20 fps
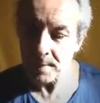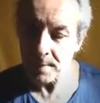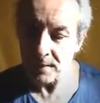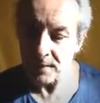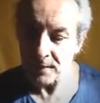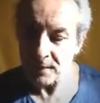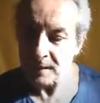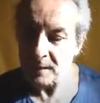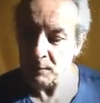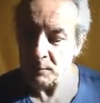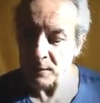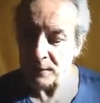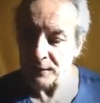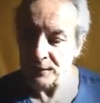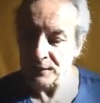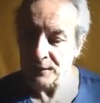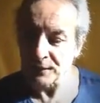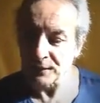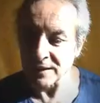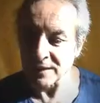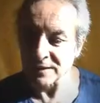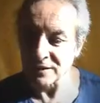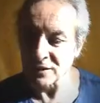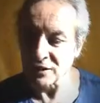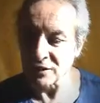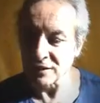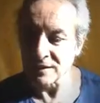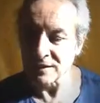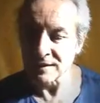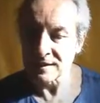The thing about this
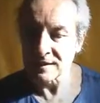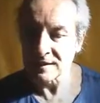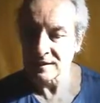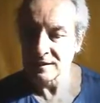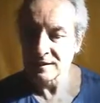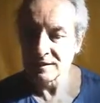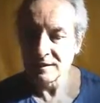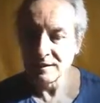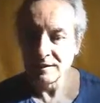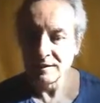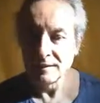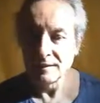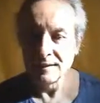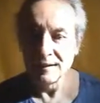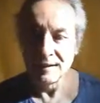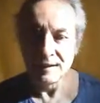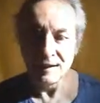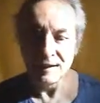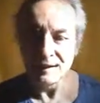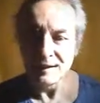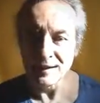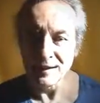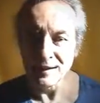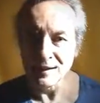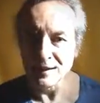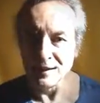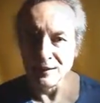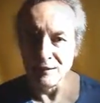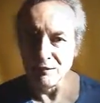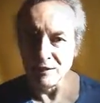fetish is it
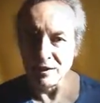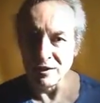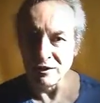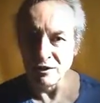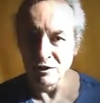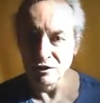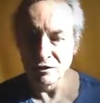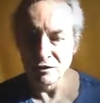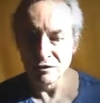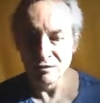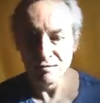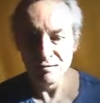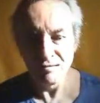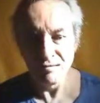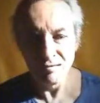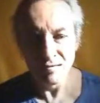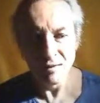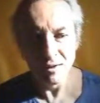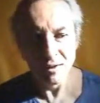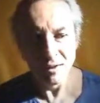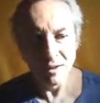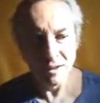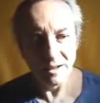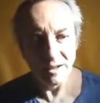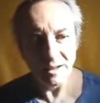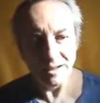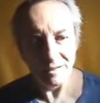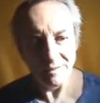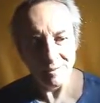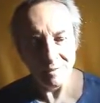doesn't enrich,
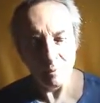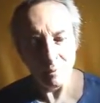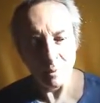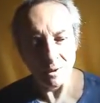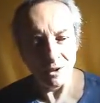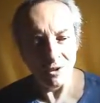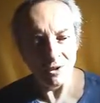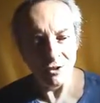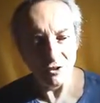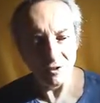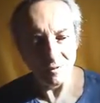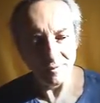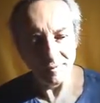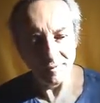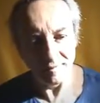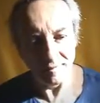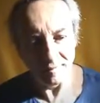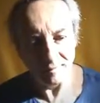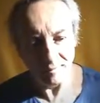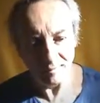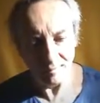it diminishes.